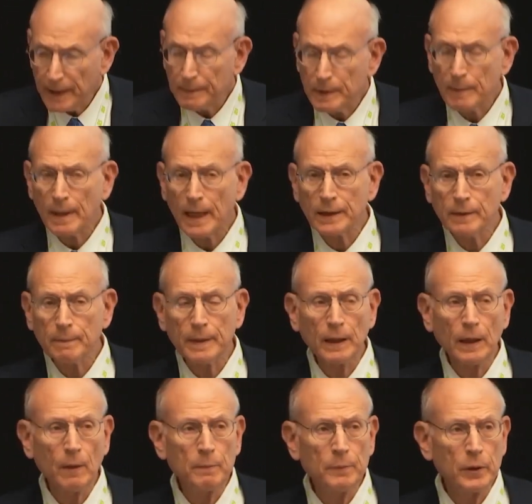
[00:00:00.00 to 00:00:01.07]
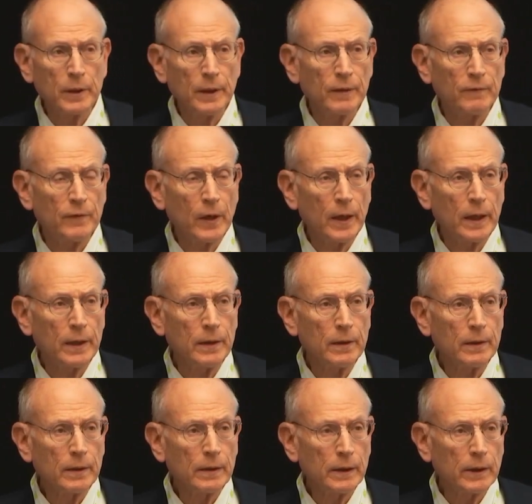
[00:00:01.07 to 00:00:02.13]
de Montebello put it very
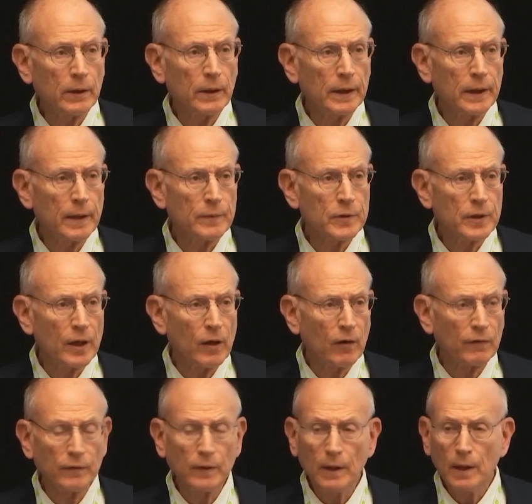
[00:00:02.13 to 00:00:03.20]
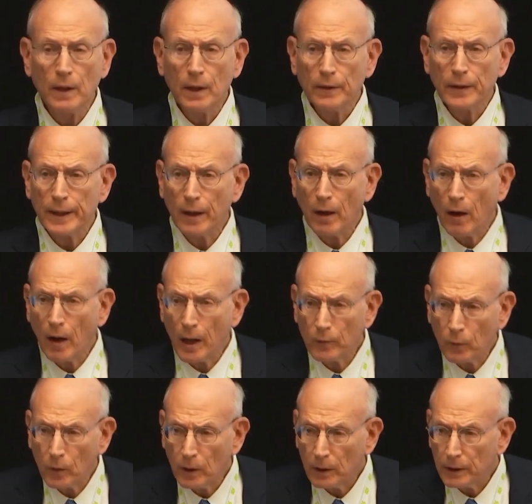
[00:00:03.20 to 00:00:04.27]
clearly himself. The art
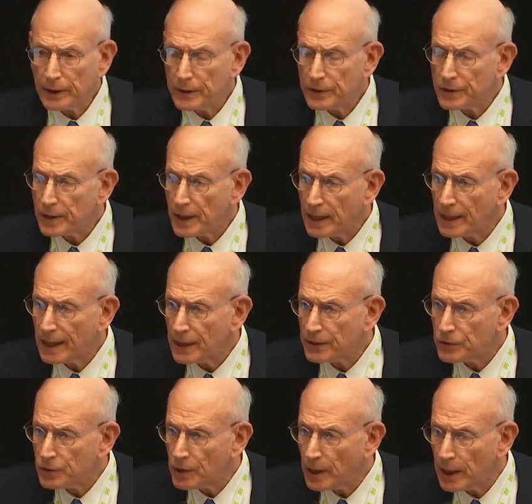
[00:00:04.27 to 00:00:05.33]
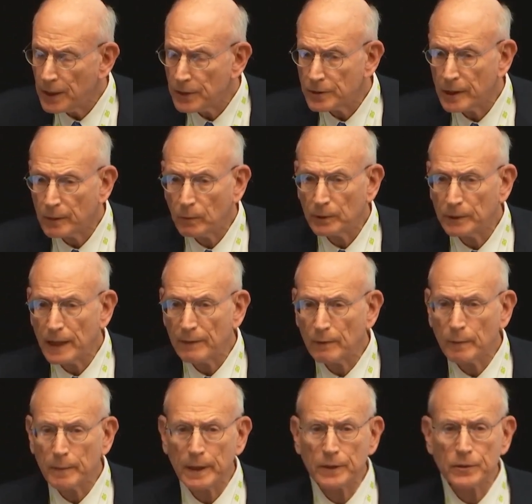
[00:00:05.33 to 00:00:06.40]
world, he said, has changed and will never
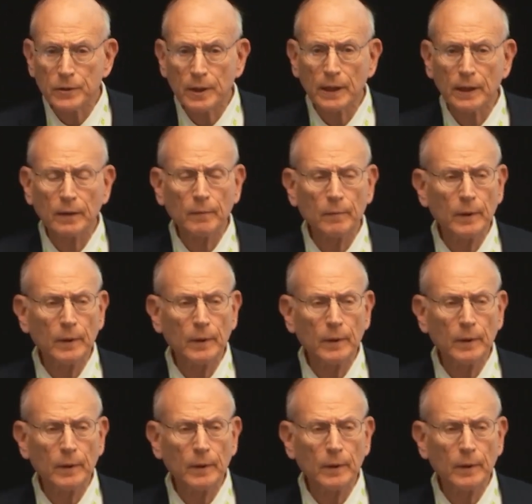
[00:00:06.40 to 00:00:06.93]
be the same,